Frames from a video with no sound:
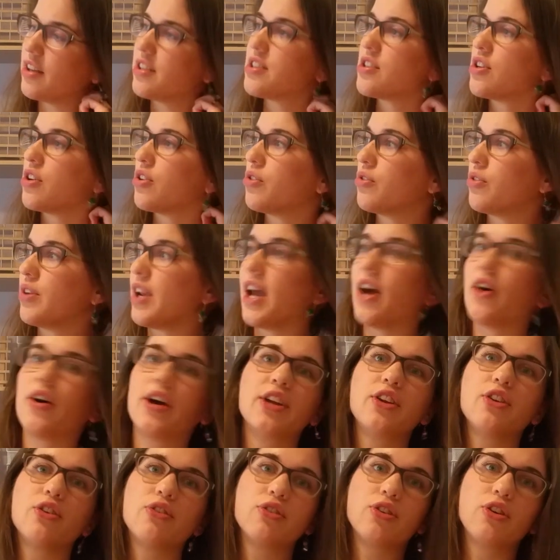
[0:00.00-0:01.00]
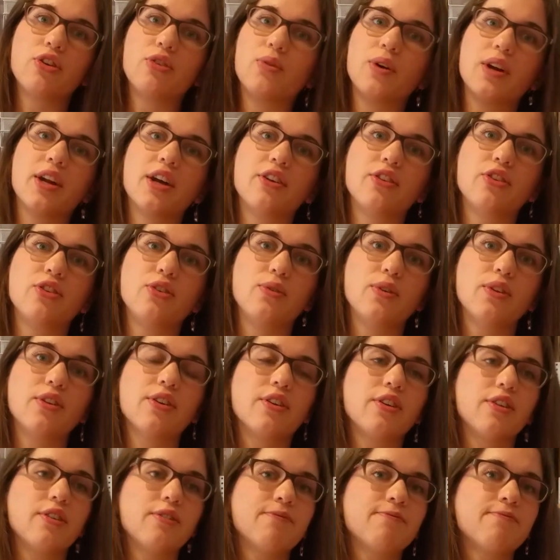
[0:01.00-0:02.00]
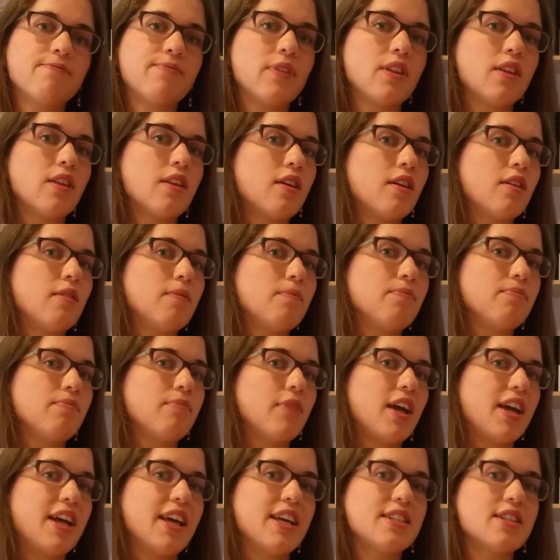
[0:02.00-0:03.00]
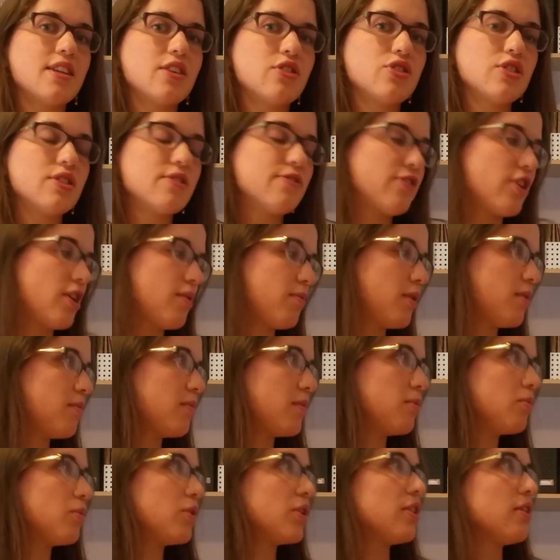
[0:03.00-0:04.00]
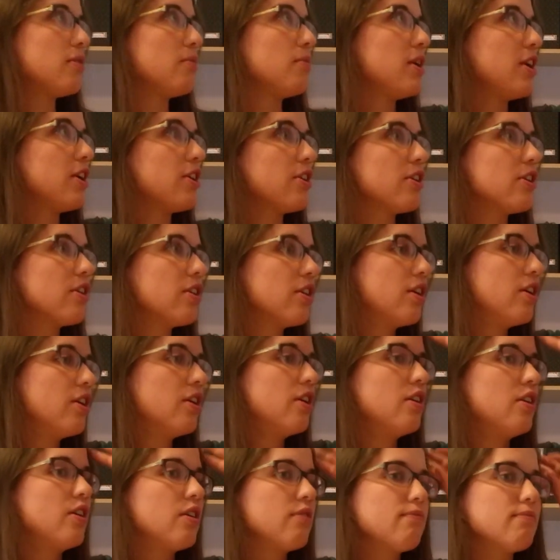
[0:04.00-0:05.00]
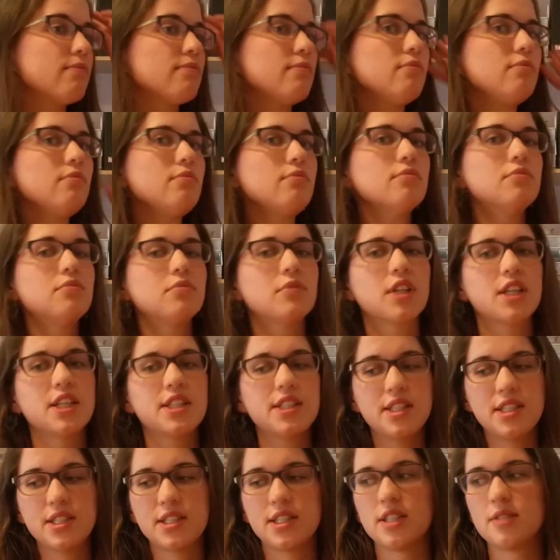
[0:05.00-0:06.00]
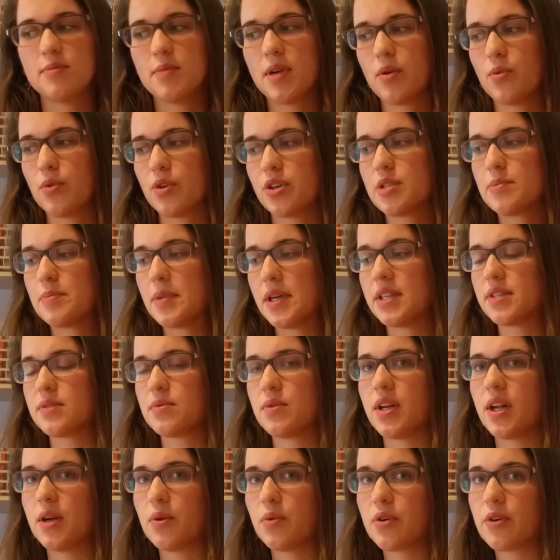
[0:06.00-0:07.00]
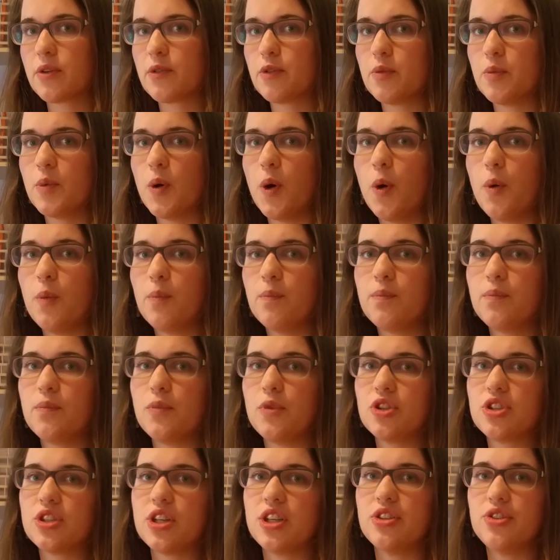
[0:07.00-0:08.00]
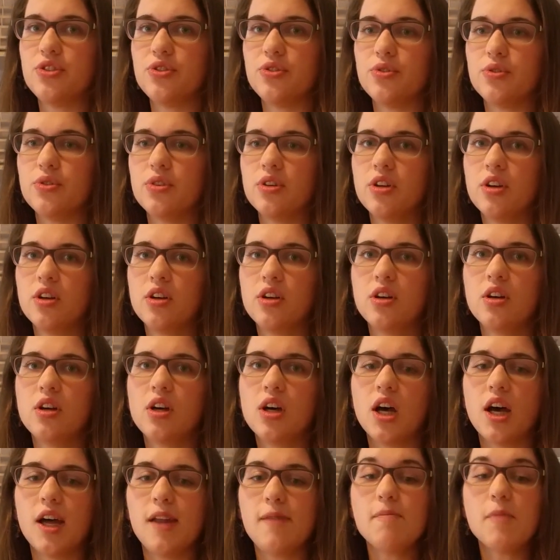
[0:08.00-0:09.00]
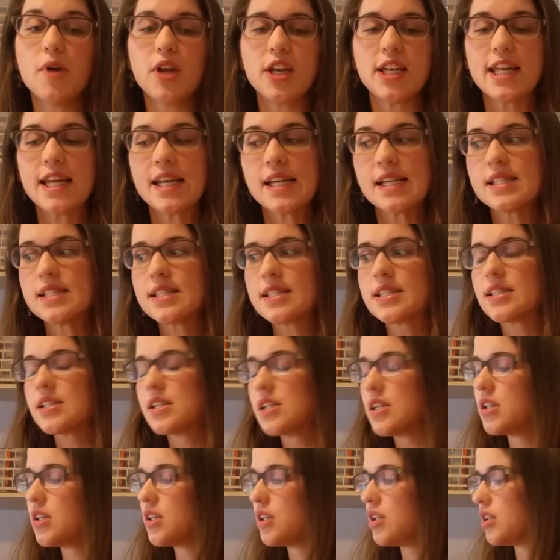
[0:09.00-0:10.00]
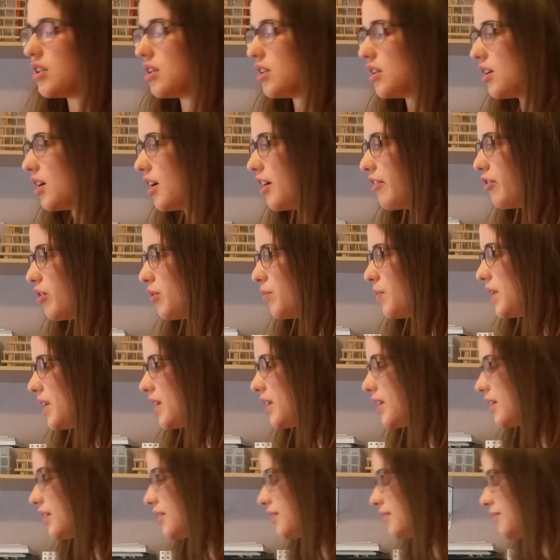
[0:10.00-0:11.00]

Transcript: So now I don't know what I'll do with her. I guess I'll just frame them and put them here because this is my workspace when I work from home, which I do on Mondays every week.